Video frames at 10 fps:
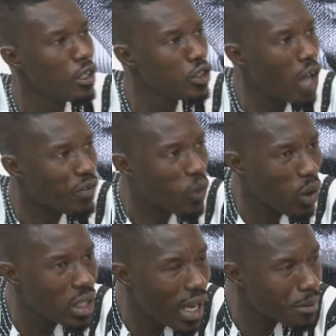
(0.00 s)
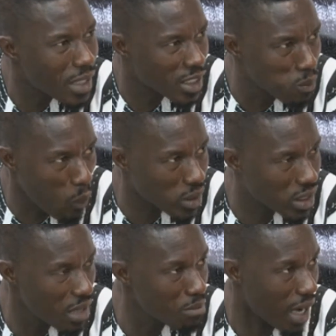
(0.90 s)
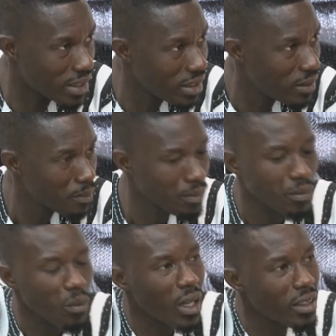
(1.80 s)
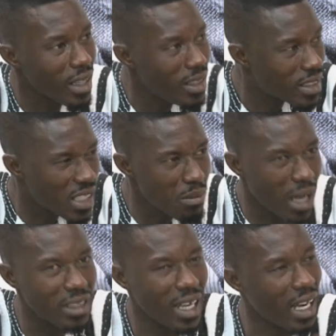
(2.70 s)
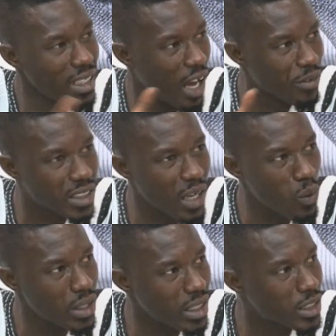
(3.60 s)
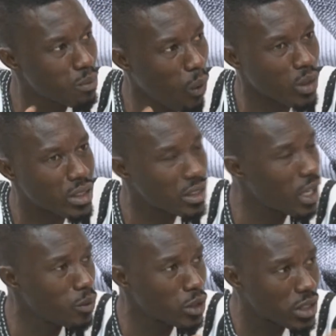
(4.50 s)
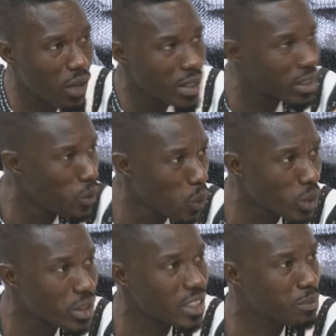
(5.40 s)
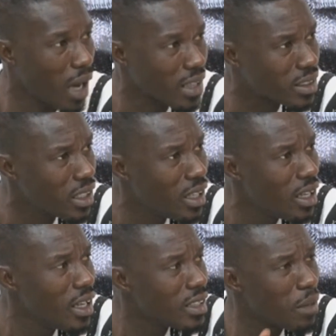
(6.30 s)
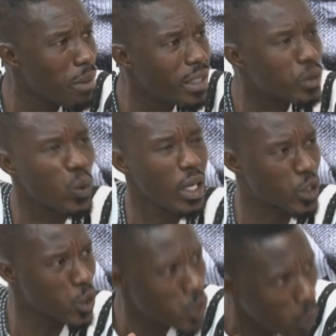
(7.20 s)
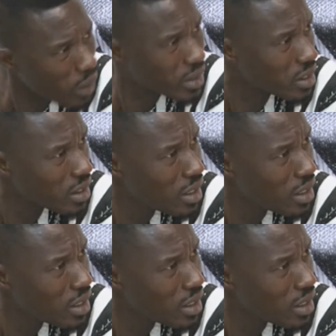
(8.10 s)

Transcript: You have collapsed the small scale mining. The little money that you have saved with these small savings and loans, these banks, the money too is locked.